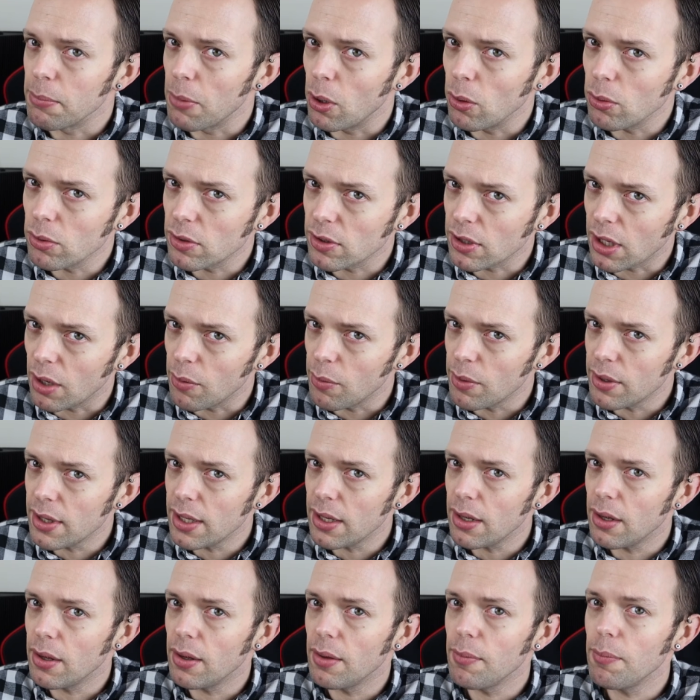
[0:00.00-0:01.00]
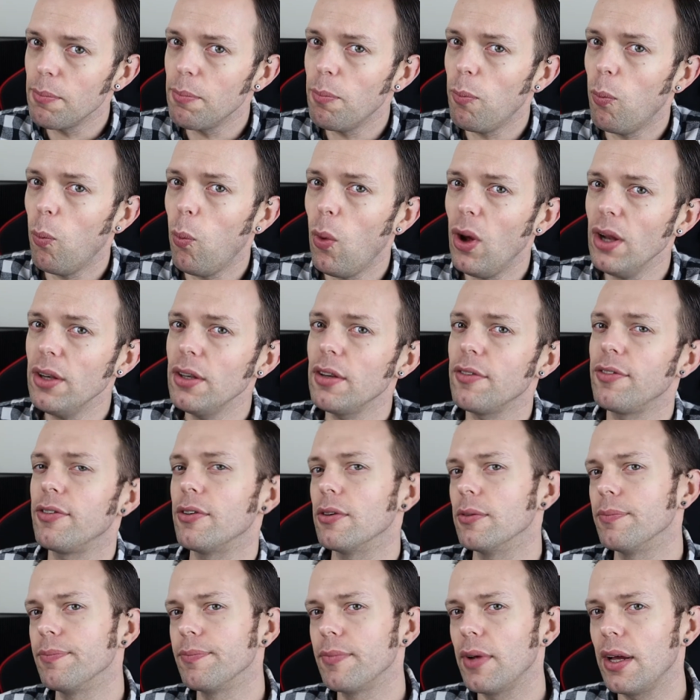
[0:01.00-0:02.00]
malt to go with it,
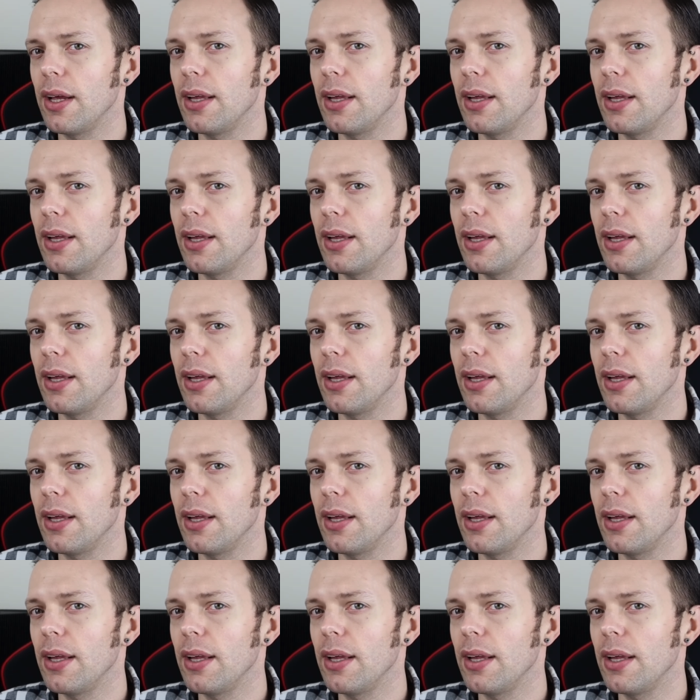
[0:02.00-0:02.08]
wonderful.